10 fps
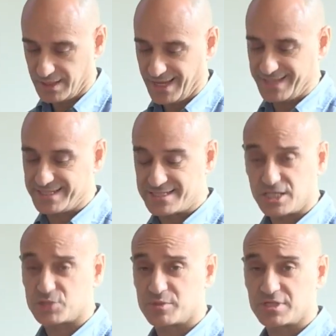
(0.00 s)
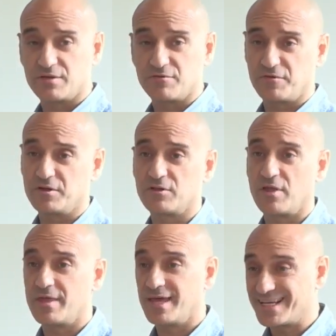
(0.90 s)
86% feel
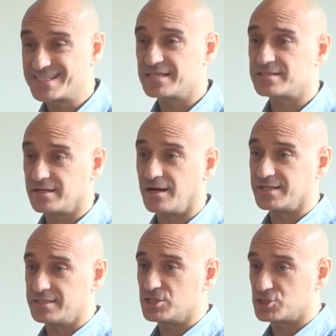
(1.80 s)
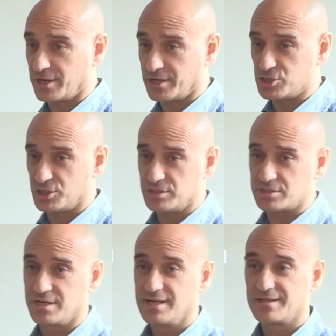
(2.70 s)
that their existing IT
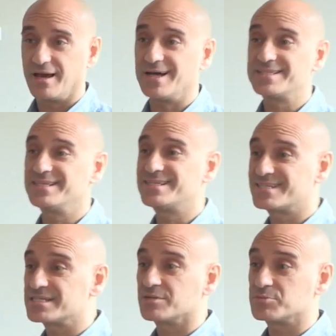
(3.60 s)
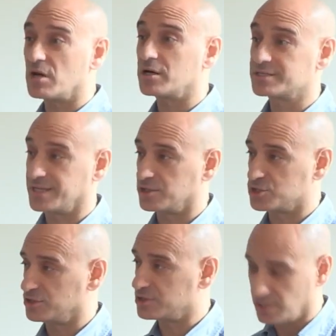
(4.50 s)
strategies, their IT systems
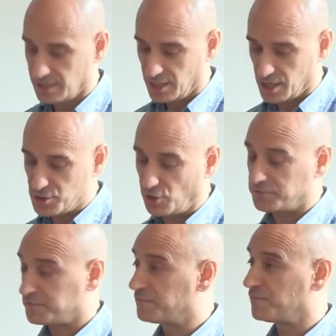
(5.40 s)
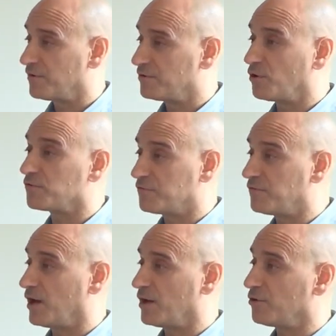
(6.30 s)
architectures are not
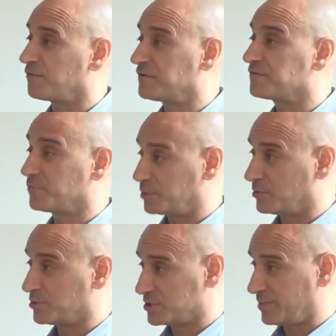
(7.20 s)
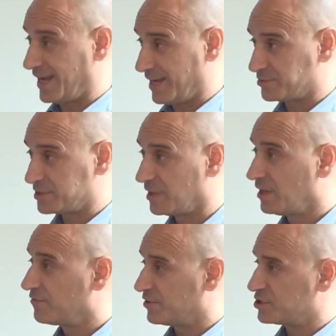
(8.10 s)
fit for purpose, perhaps,
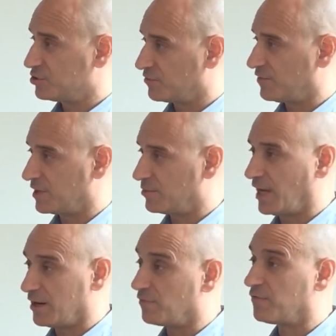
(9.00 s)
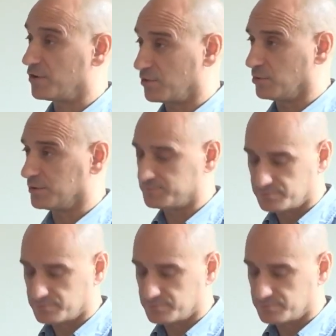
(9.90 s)
for this new environment and are vulnerable.